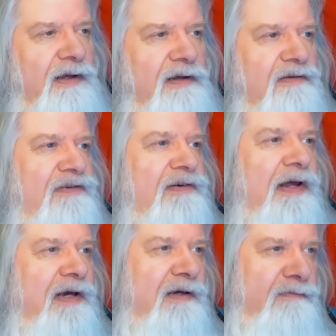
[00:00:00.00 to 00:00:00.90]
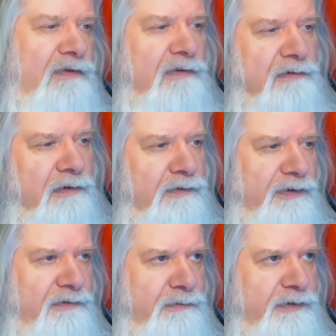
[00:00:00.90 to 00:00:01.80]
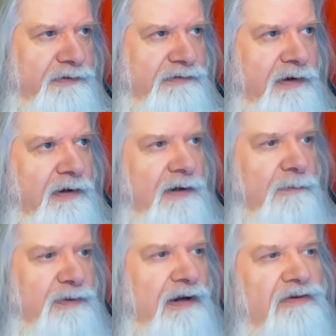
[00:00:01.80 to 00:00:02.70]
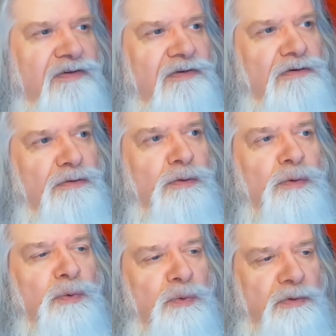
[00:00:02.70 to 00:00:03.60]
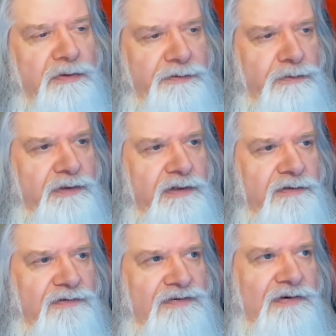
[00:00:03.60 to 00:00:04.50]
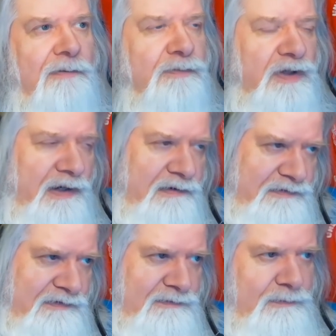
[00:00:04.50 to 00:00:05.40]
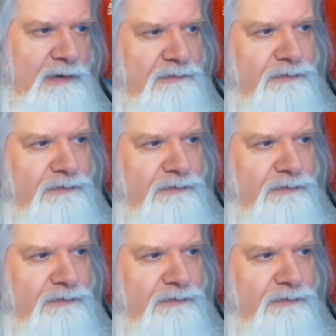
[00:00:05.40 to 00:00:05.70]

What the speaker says: enslaved the low Netherese, but that's true literally in some cases, I mean,